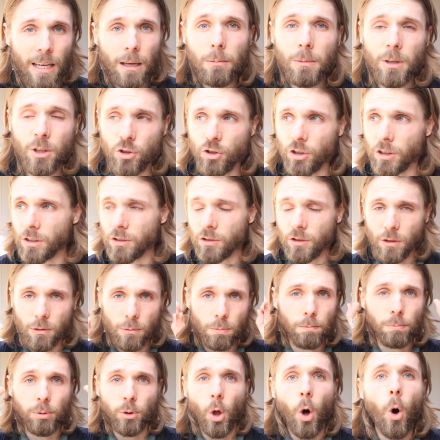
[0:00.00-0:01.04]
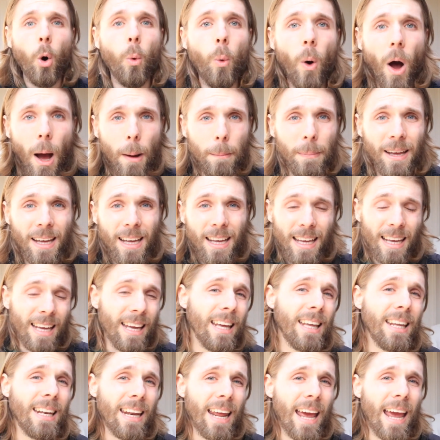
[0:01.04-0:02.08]
images just blow up
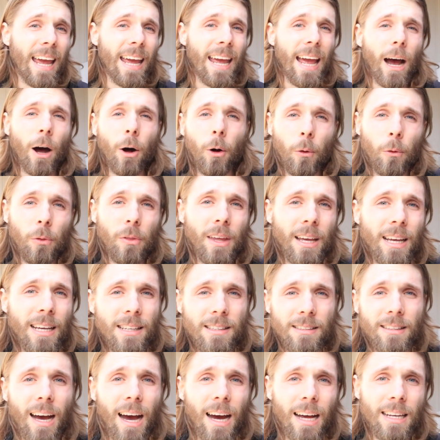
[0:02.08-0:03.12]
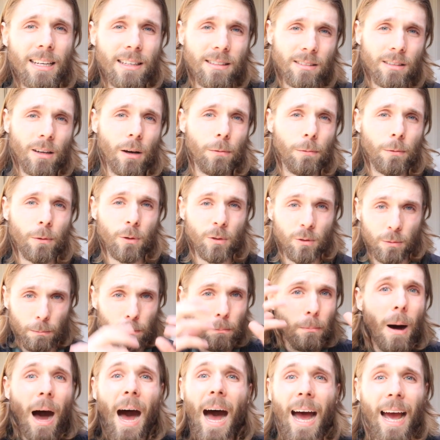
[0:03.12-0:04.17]
in a health anxiety sufferer's
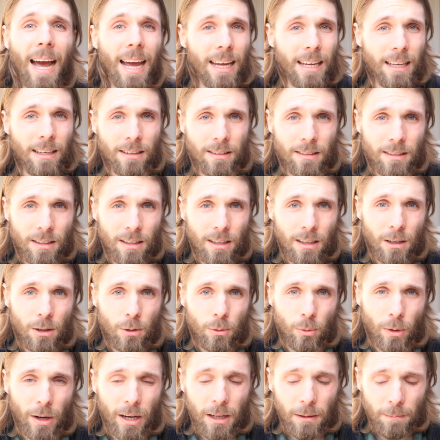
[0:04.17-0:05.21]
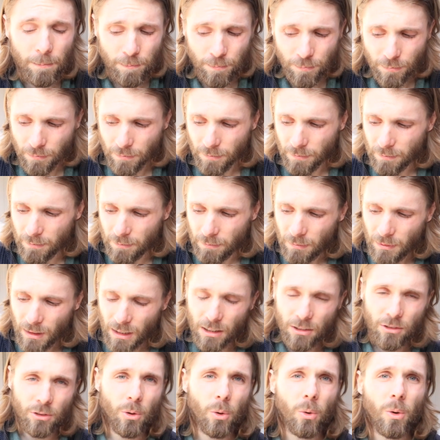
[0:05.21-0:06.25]
mind, right?
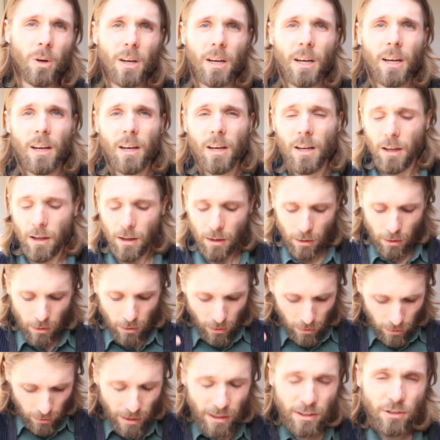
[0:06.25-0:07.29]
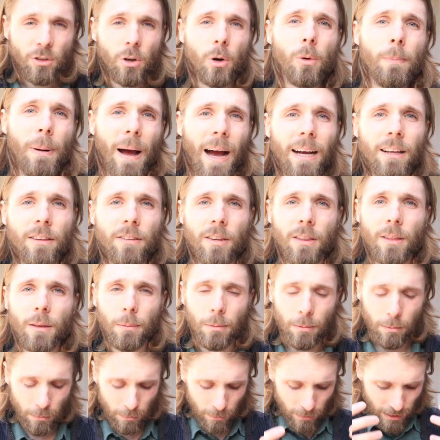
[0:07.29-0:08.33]
So let's go back to
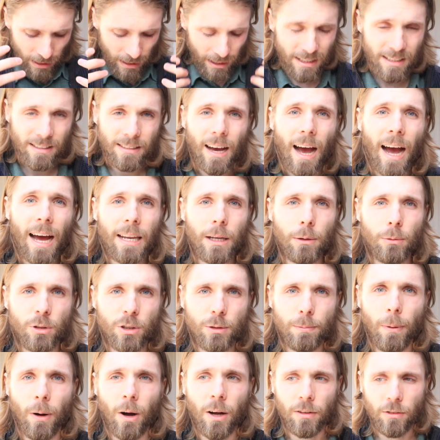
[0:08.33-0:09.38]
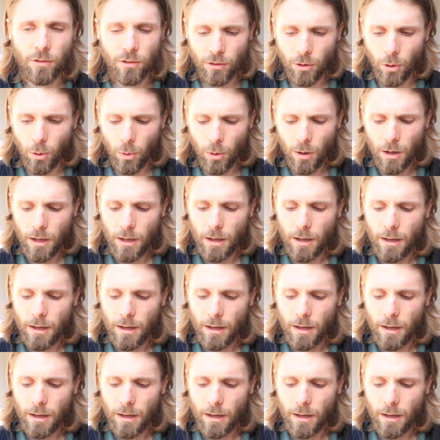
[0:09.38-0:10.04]
the anxiety response. So